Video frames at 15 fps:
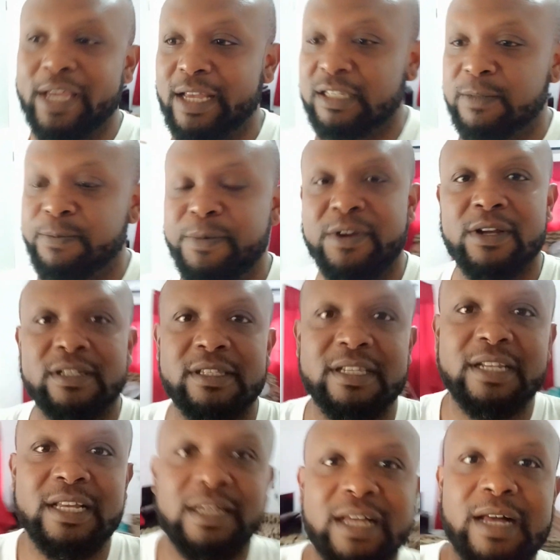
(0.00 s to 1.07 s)
experiencing
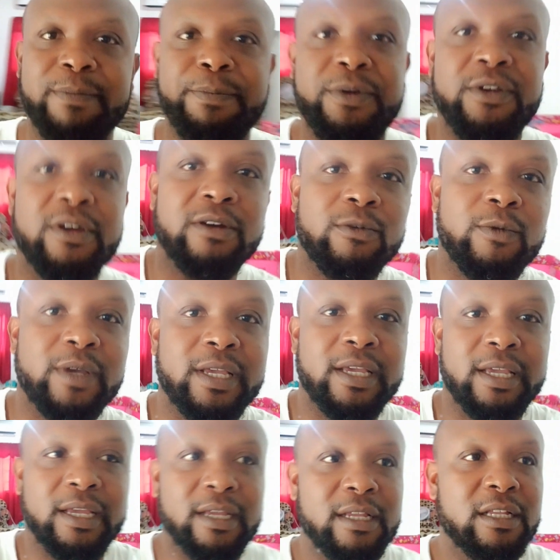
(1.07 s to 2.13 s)
a period
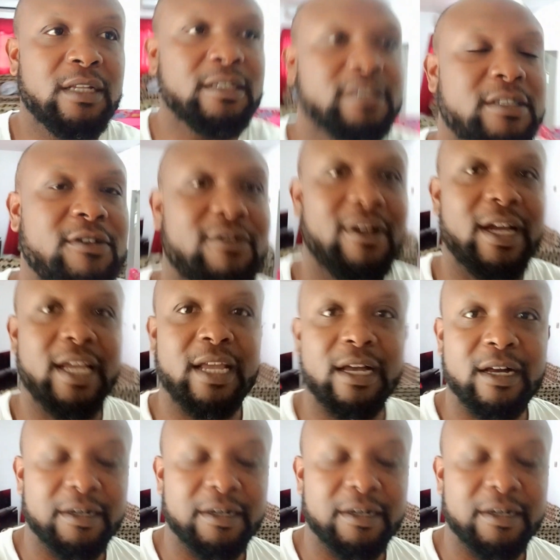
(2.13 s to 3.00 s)
where Sarai,